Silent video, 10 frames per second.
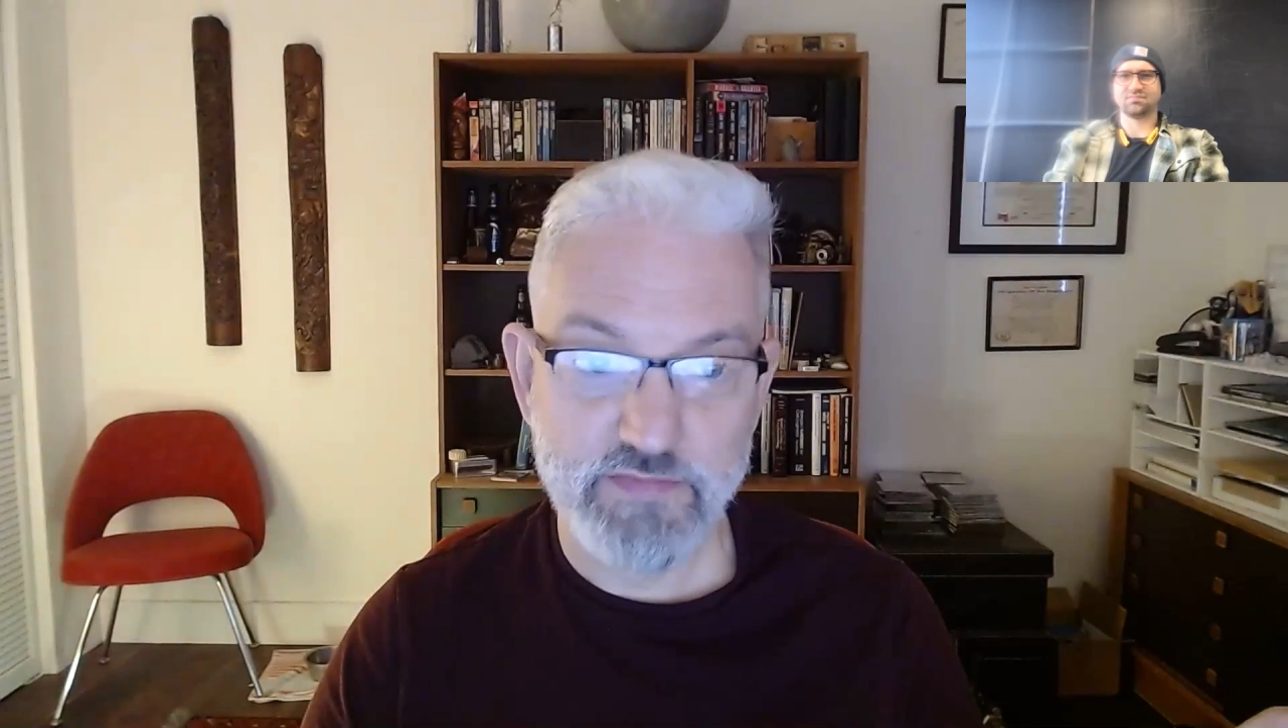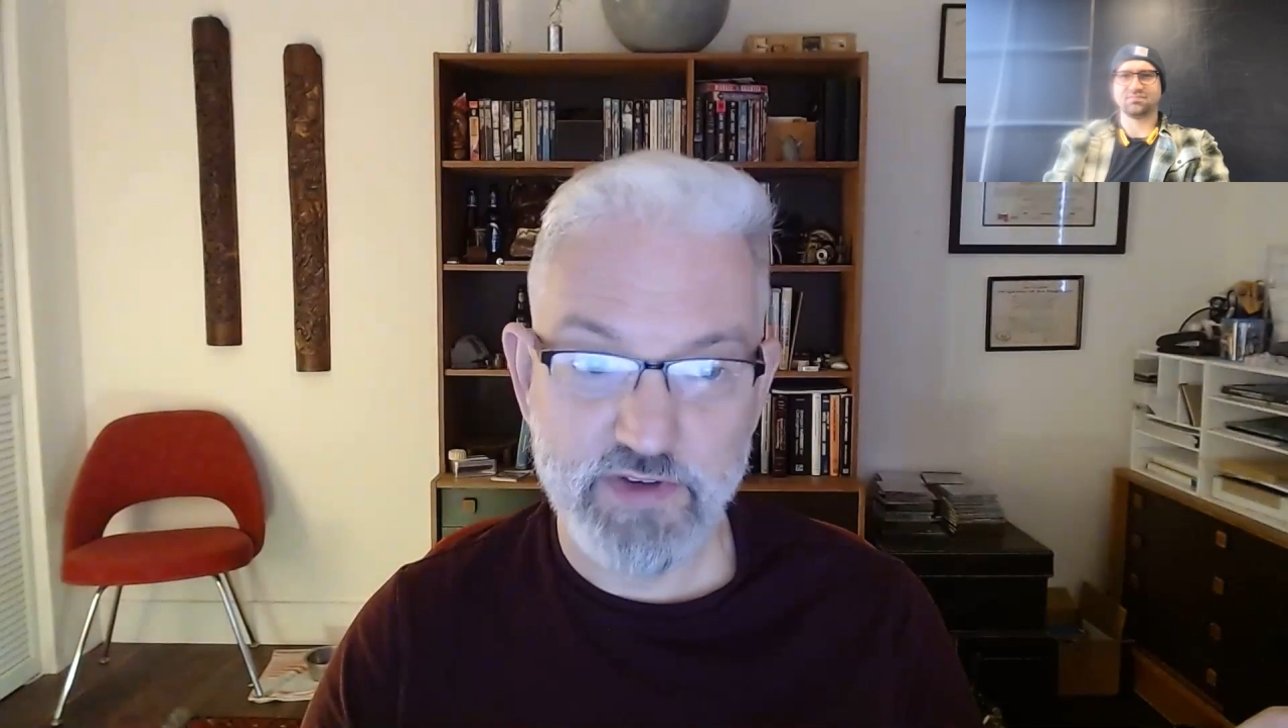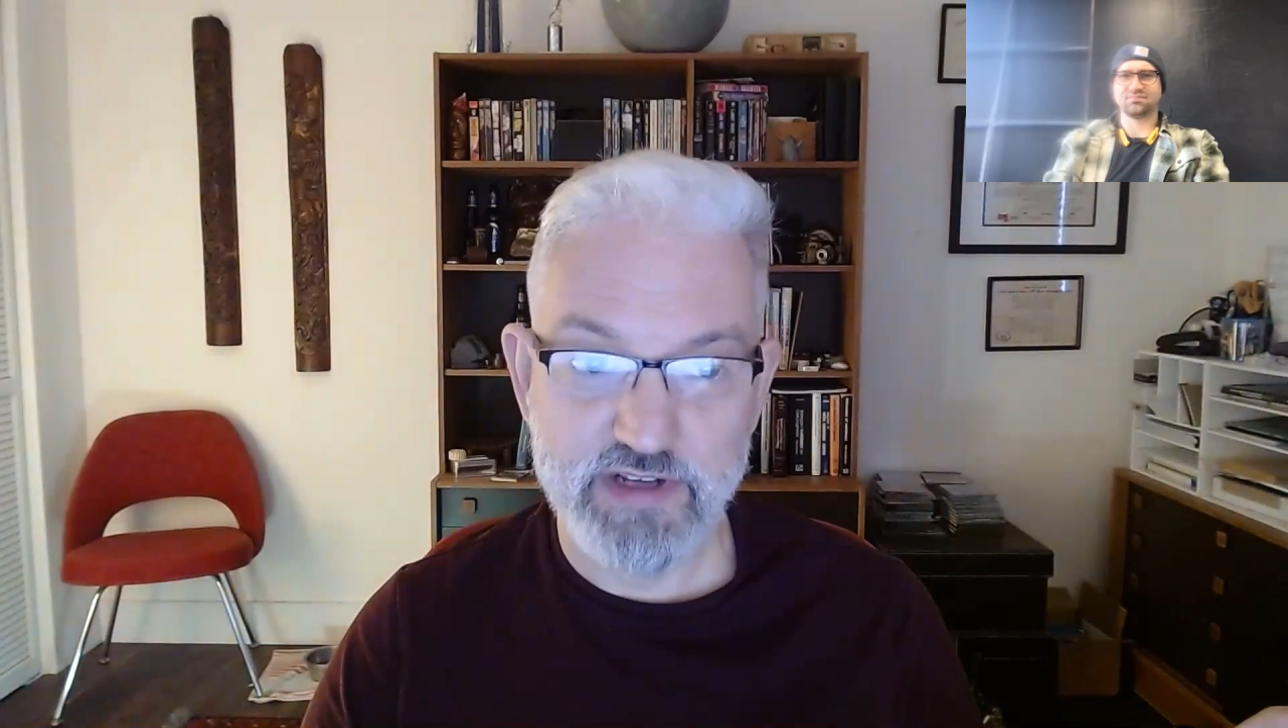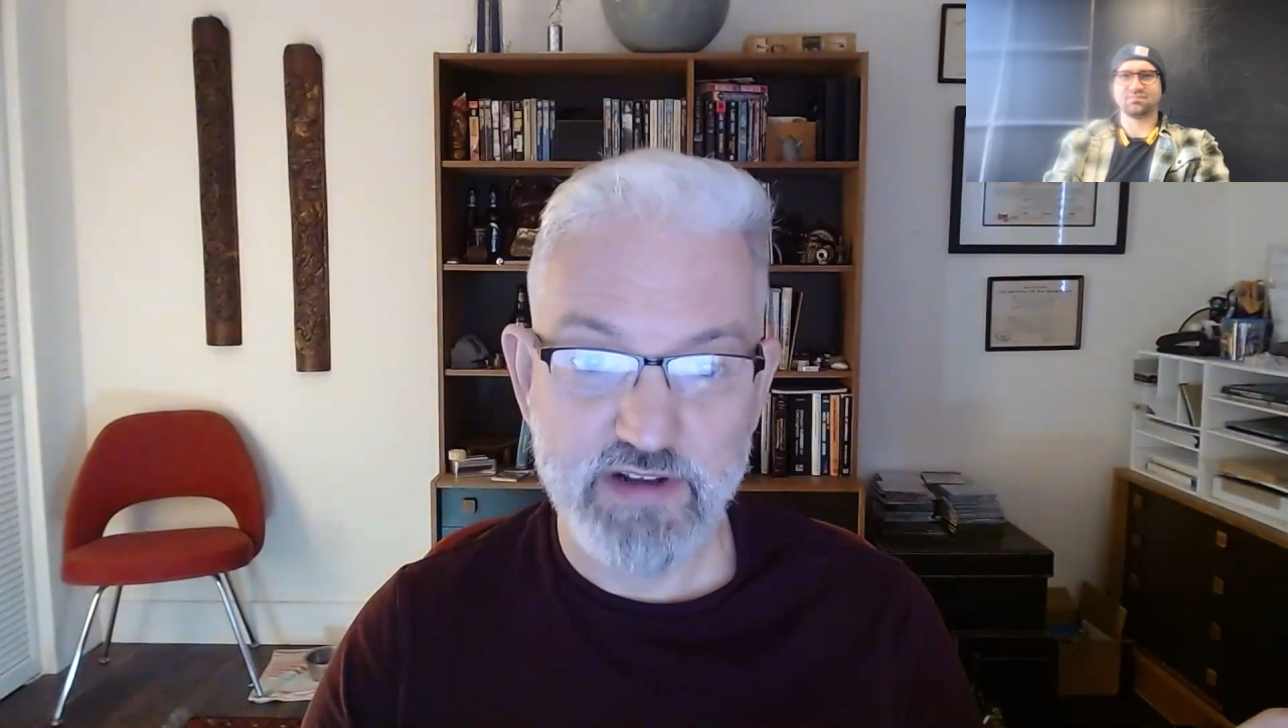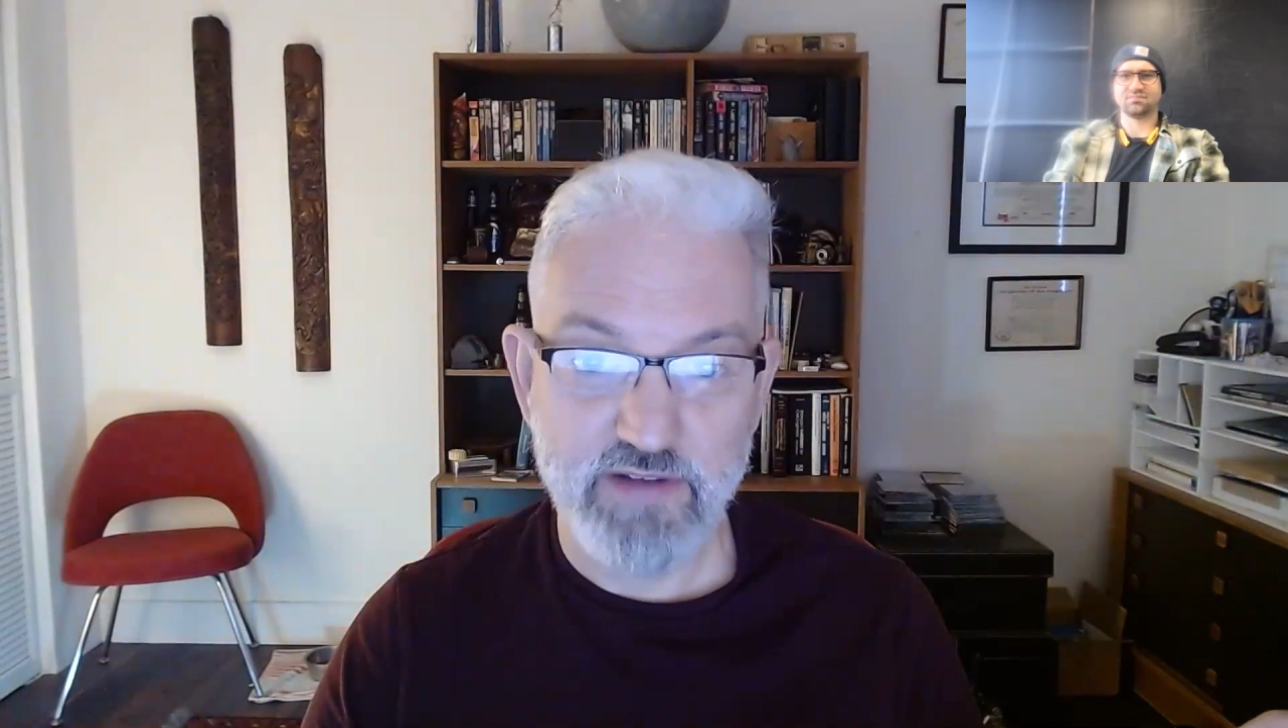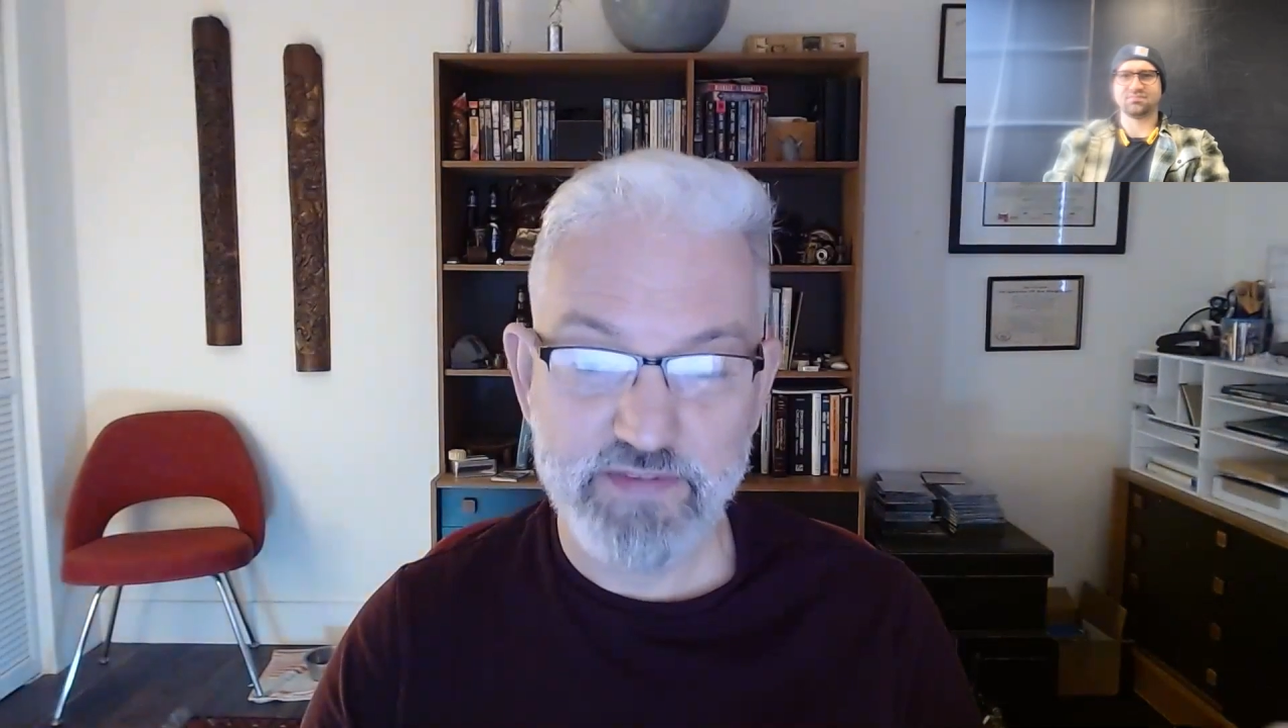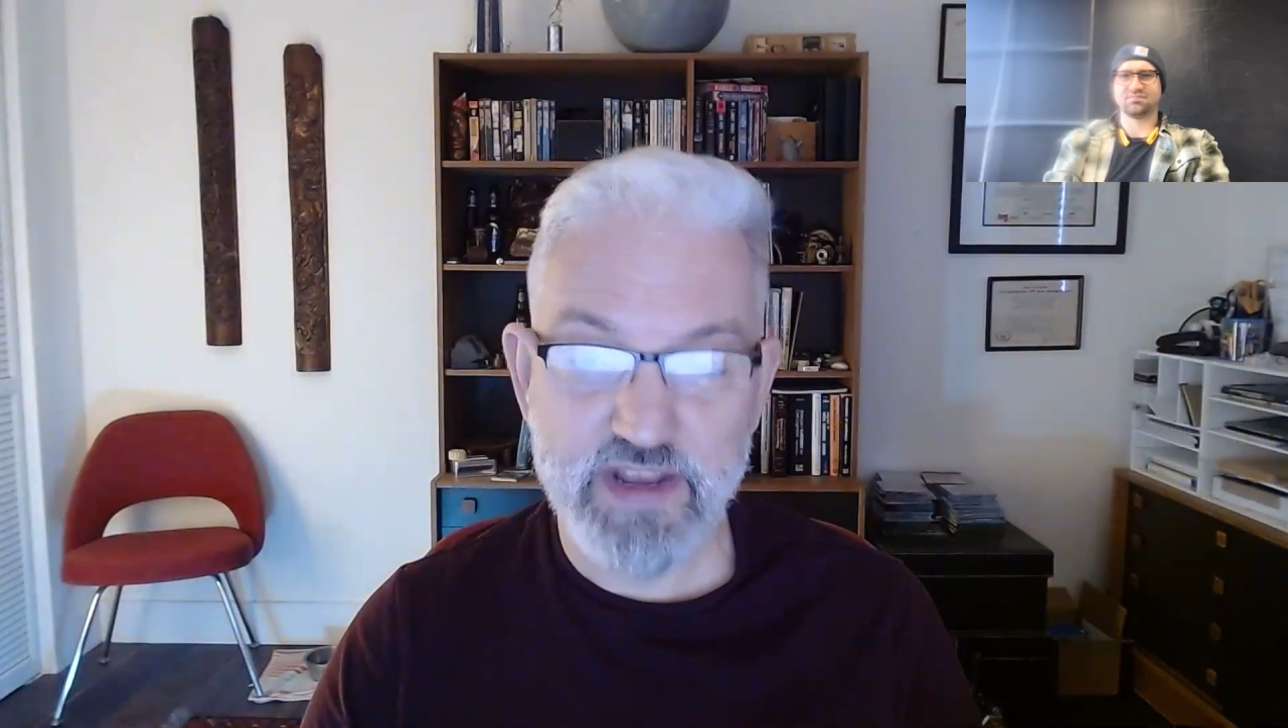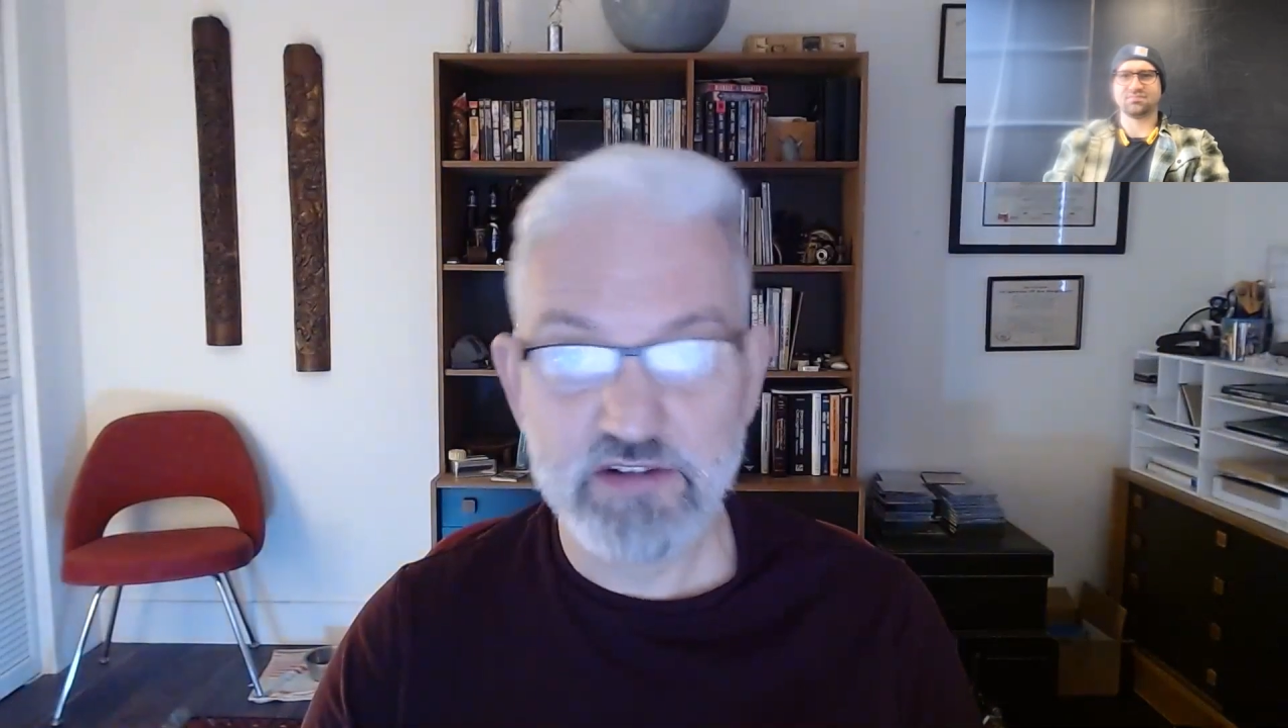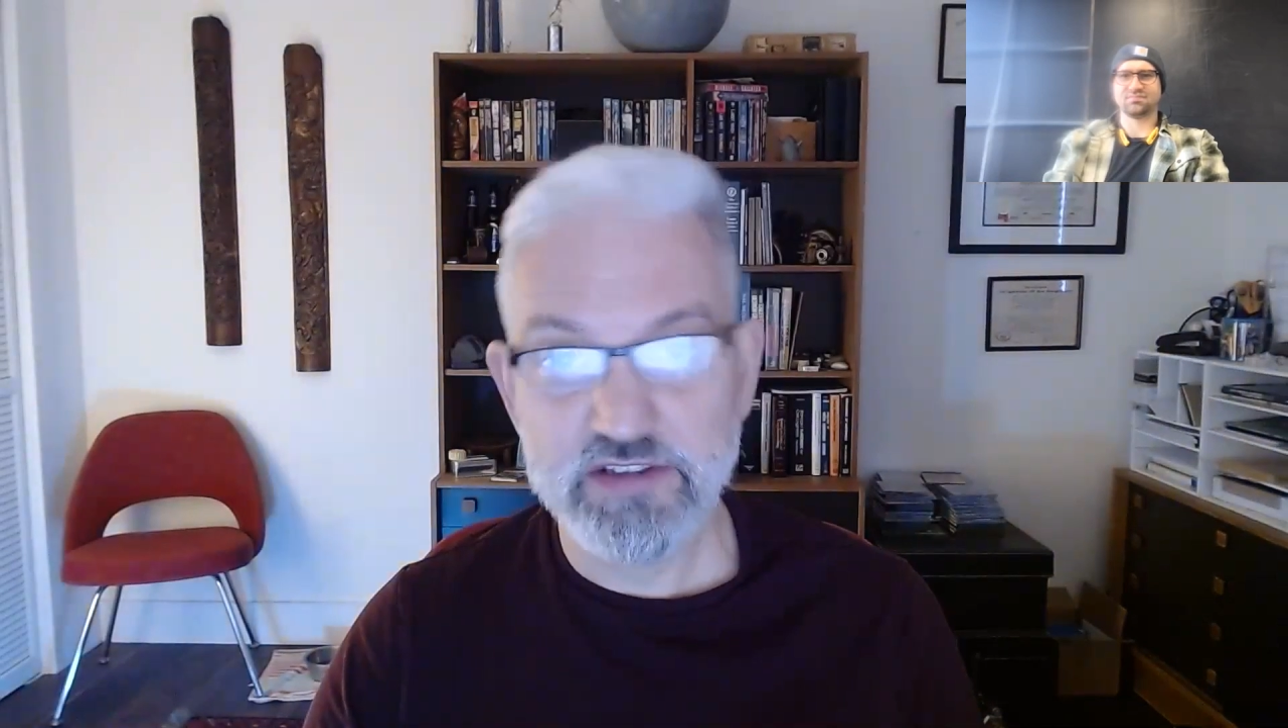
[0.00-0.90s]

All right. Now